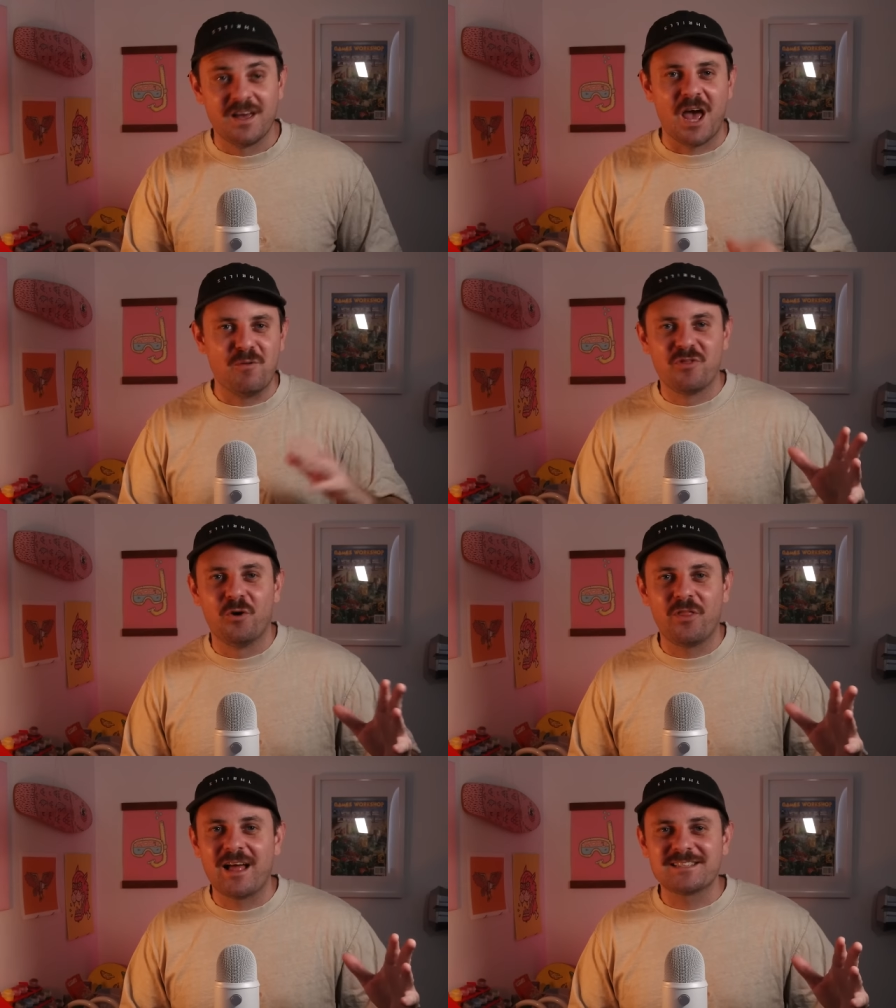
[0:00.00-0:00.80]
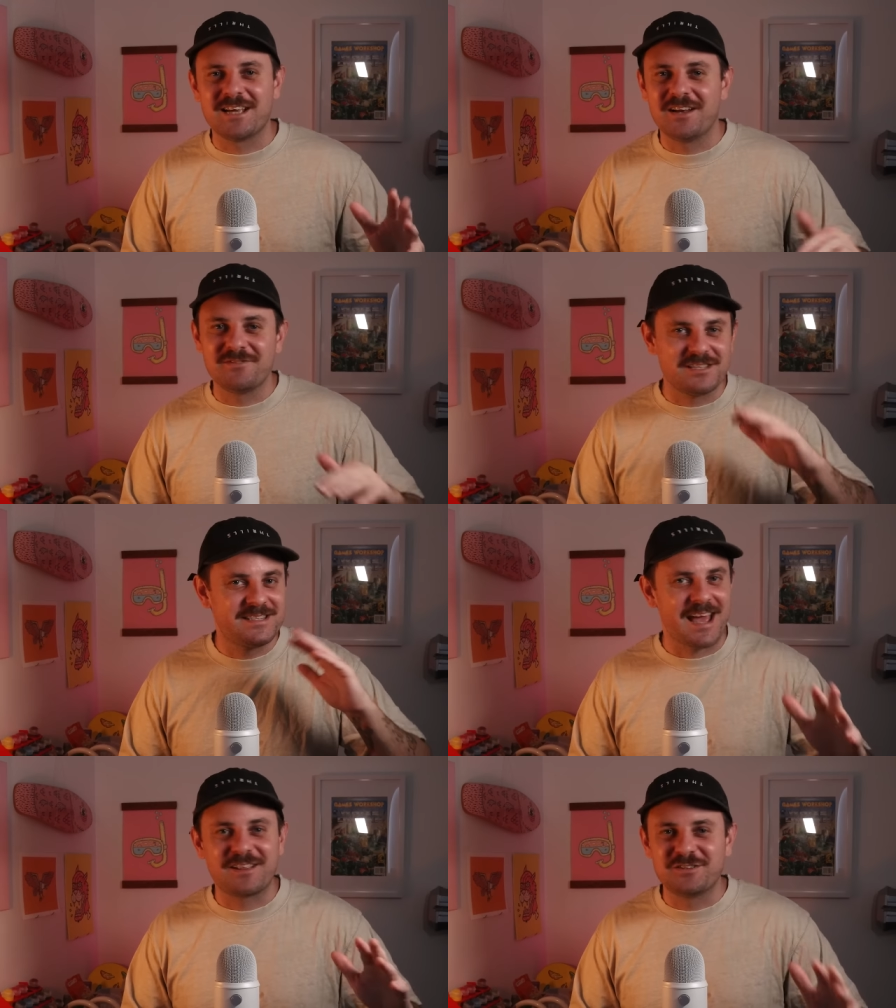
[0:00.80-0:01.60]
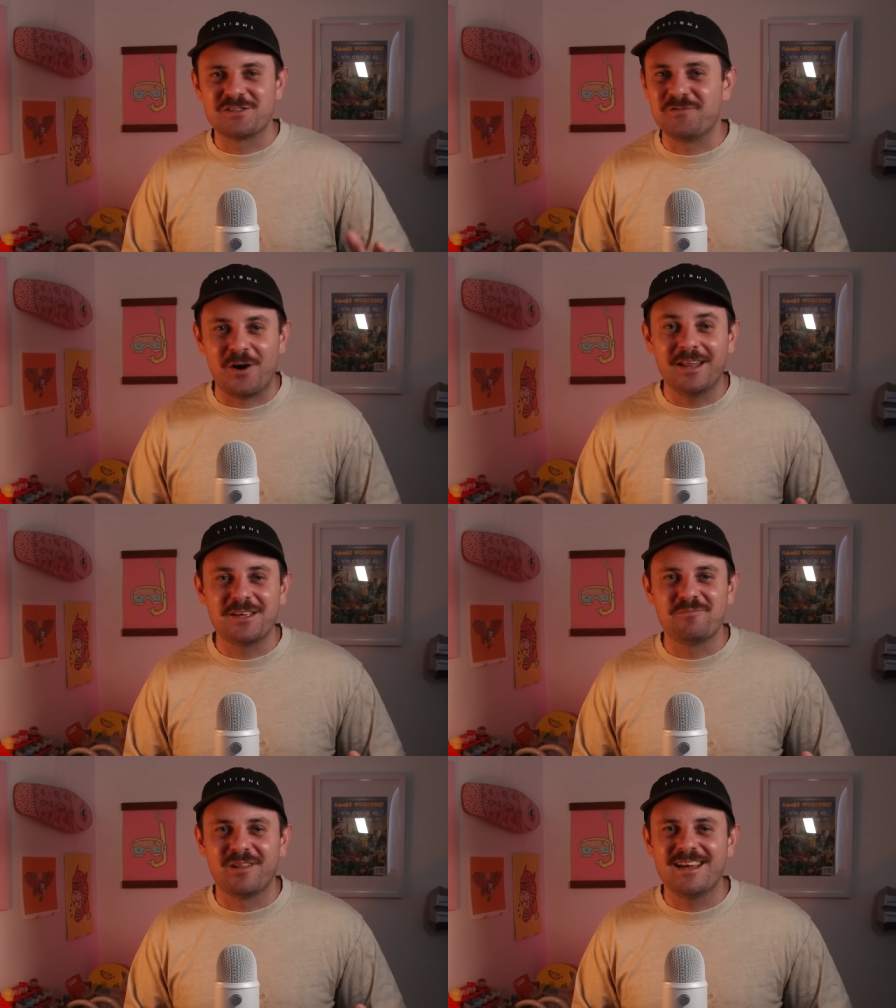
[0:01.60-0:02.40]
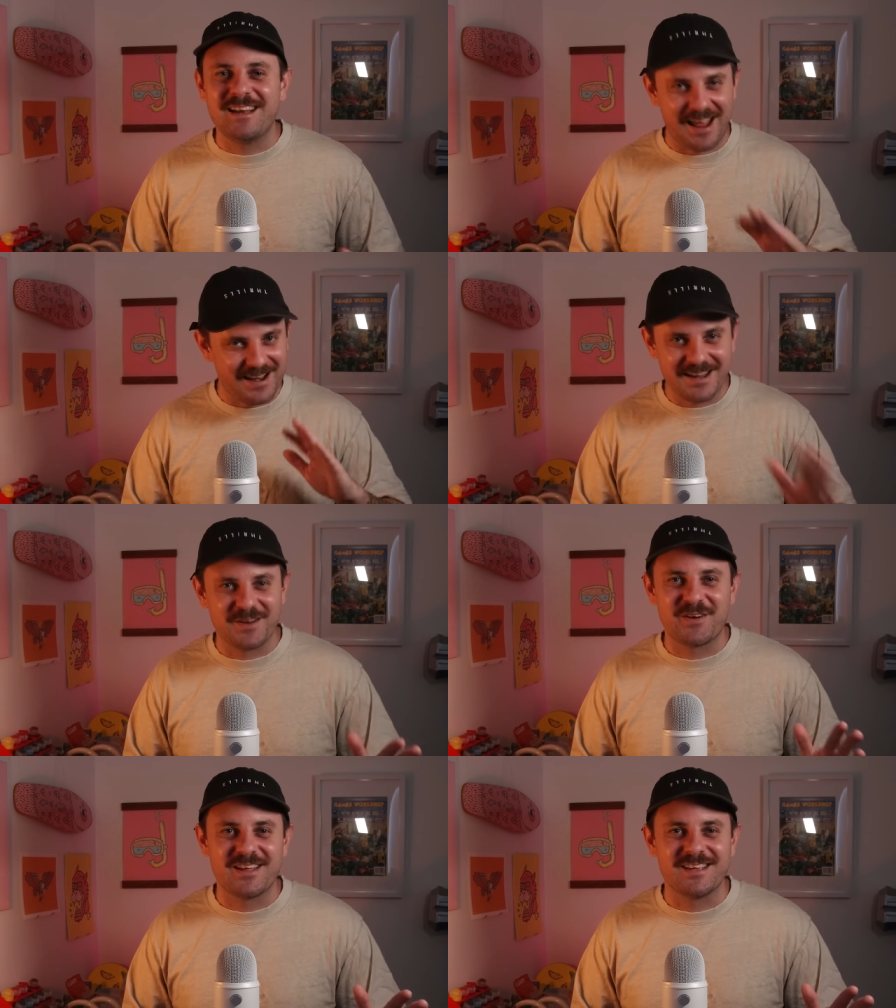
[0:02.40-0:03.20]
And with all that done, this Teclis finally complete and here it